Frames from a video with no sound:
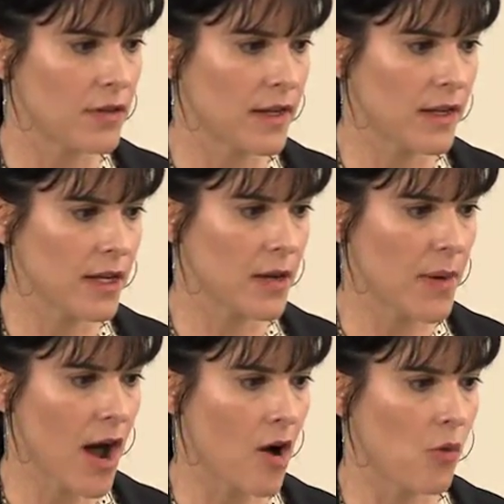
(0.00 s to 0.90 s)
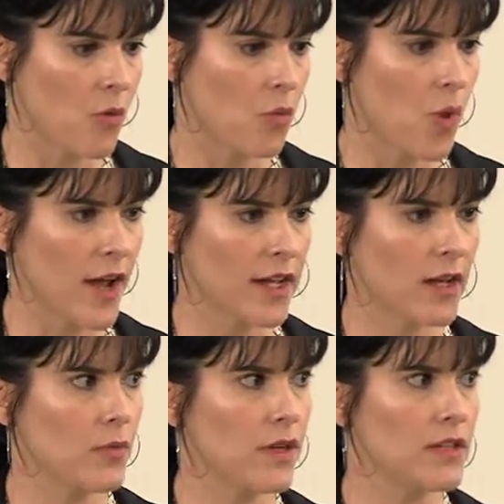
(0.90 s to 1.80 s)
thinking about, what
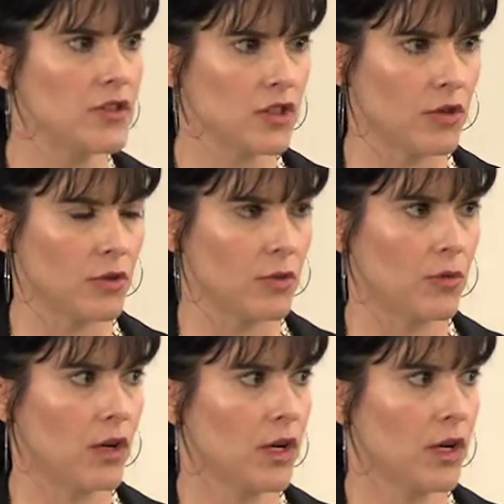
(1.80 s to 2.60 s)
can we do